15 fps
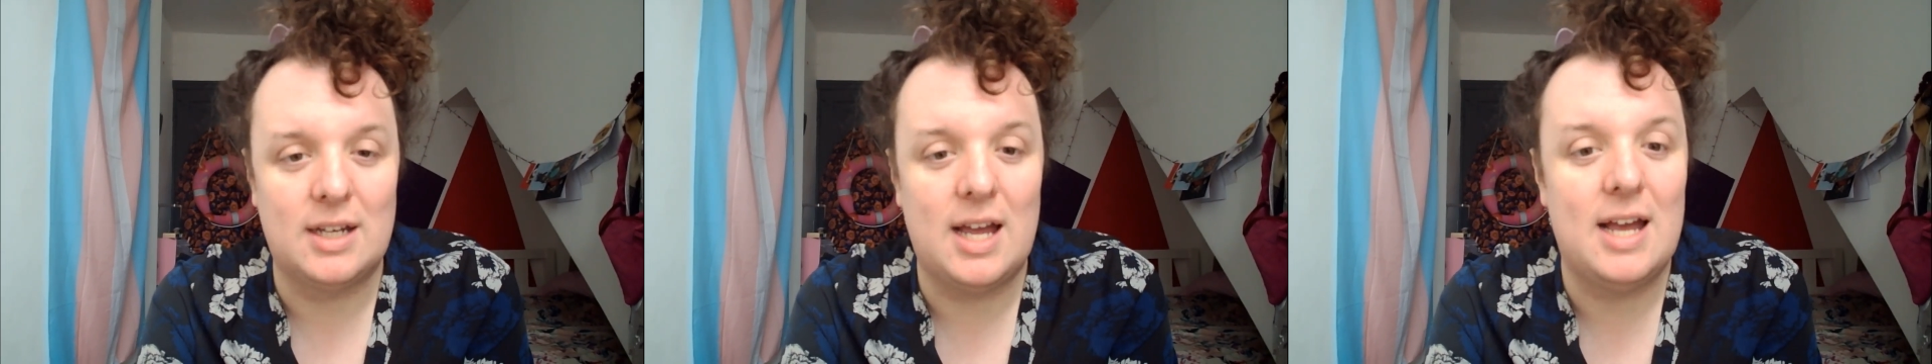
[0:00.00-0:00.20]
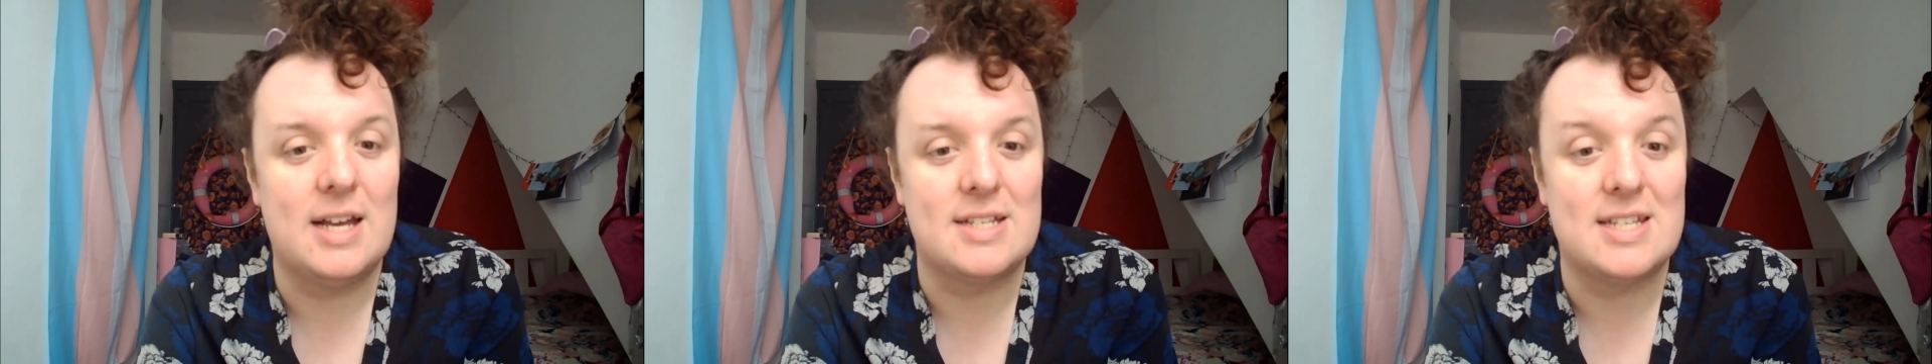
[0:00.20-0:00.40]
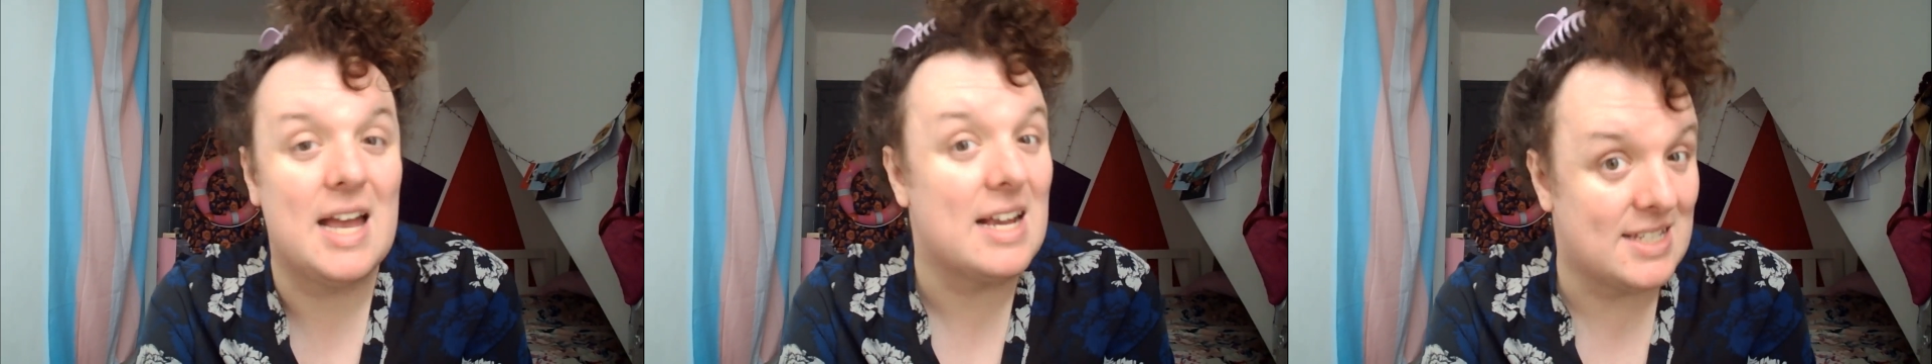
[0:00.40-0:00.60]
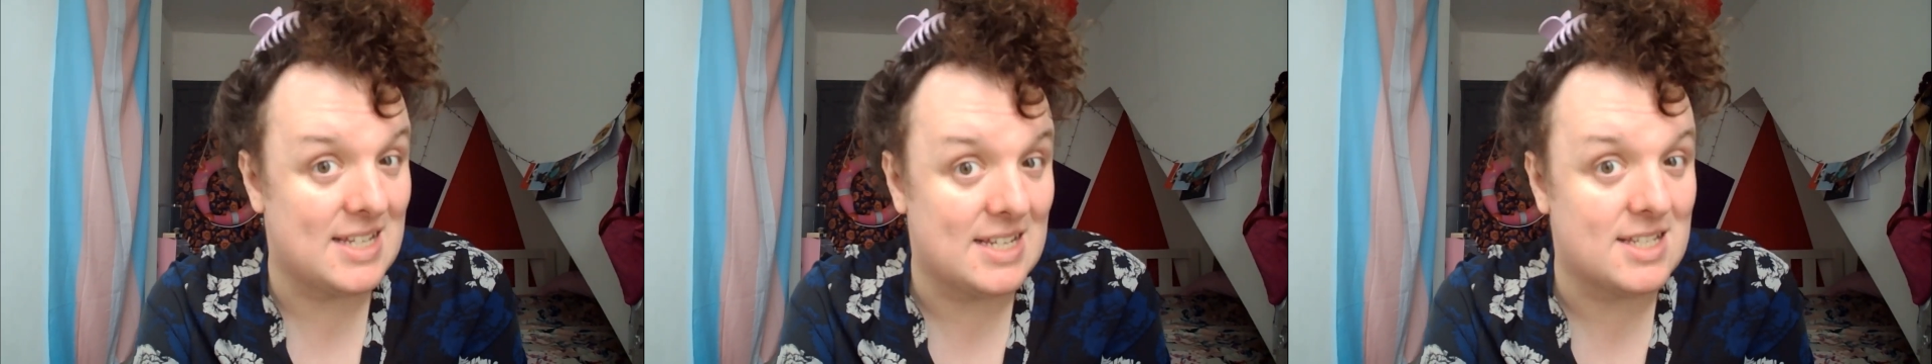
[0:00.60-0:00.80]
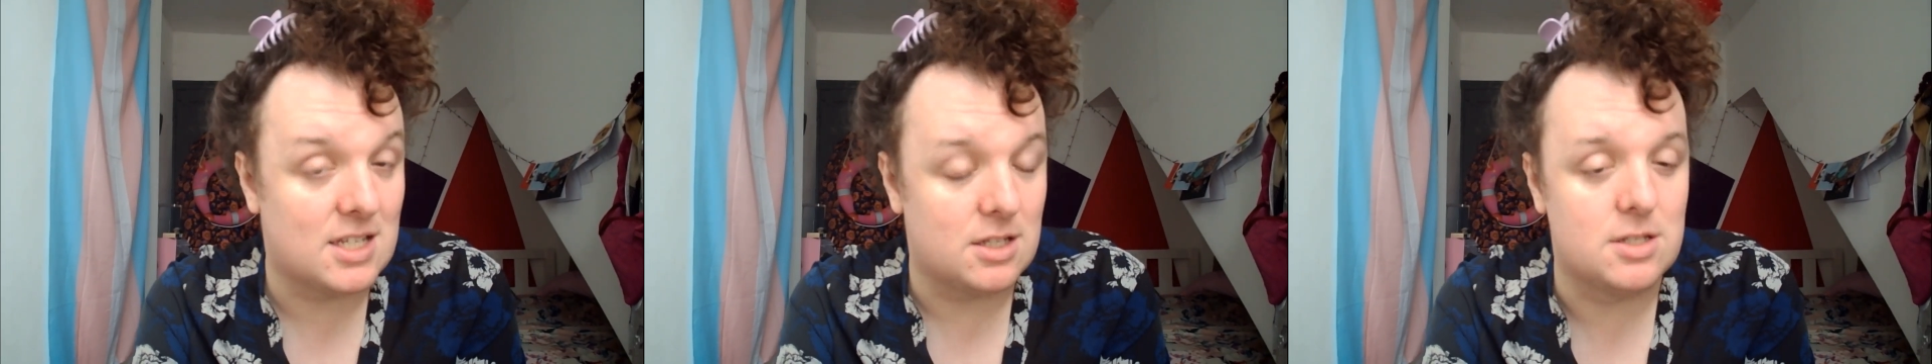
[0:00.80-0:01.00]
as
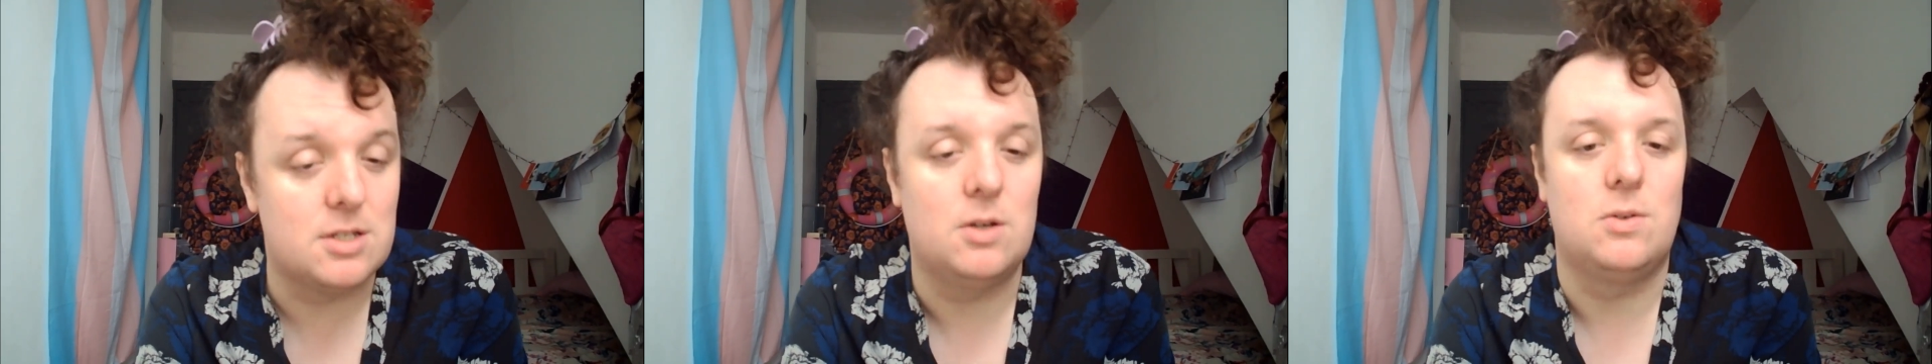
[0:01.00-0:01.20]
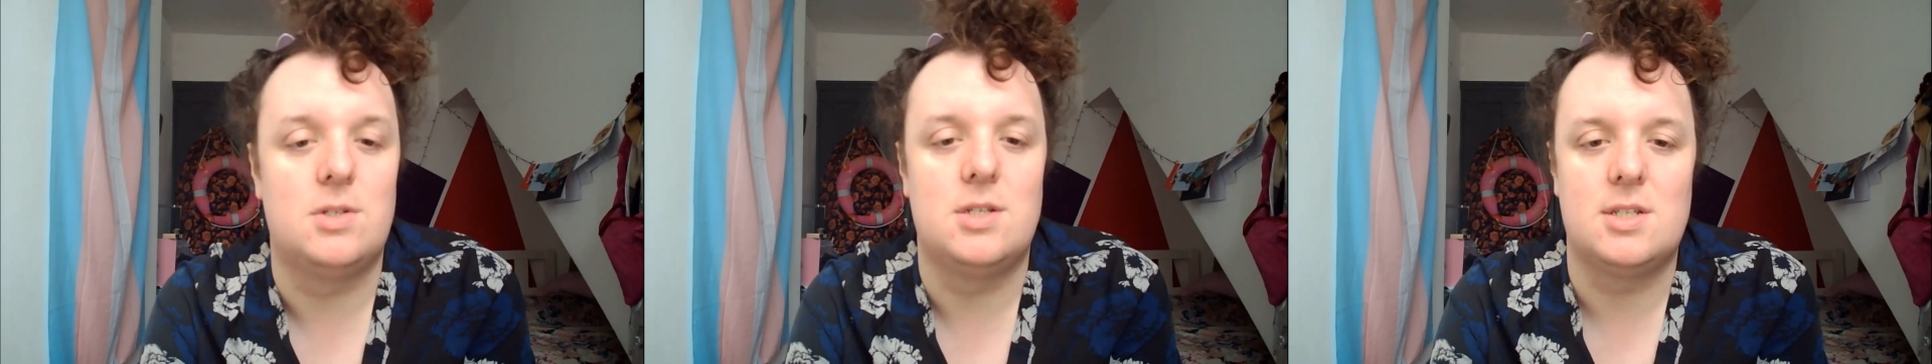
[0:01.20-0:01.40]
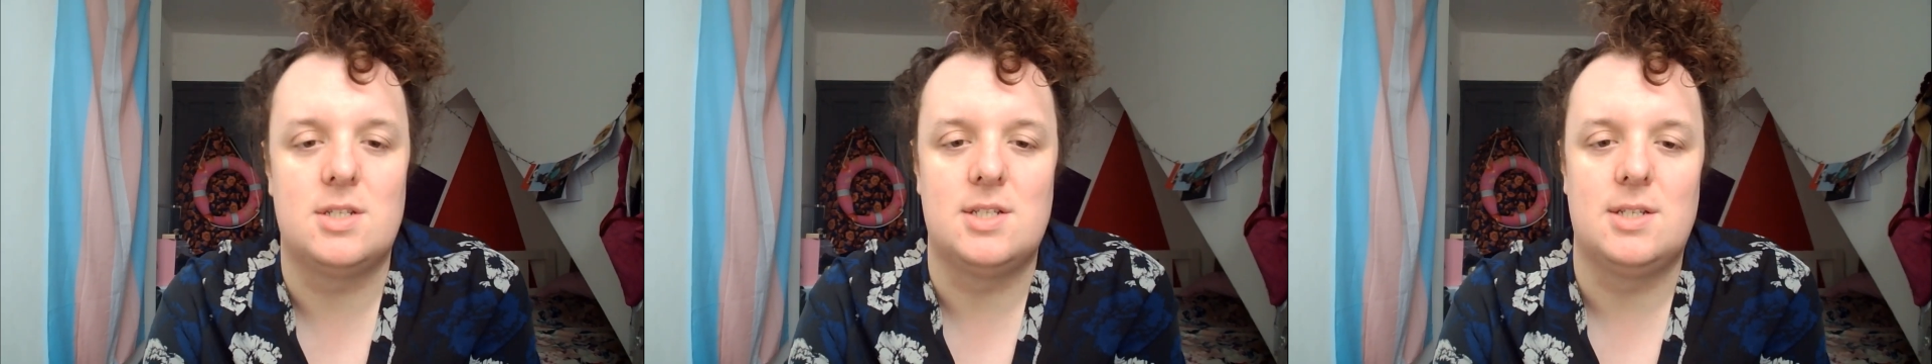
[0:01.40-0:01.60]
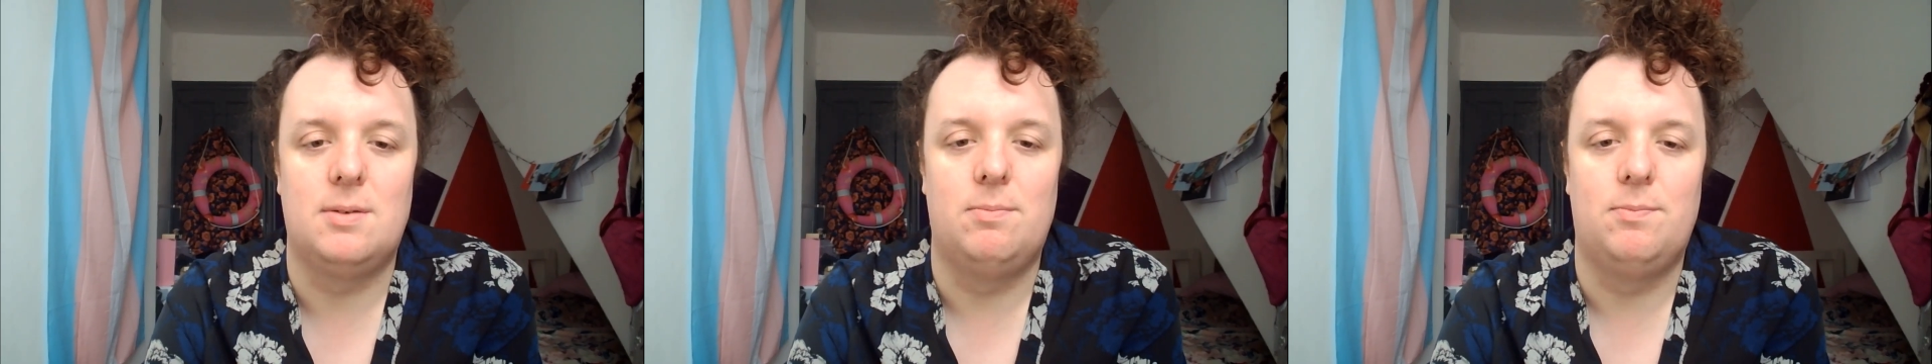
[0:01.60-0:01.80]
access consultants.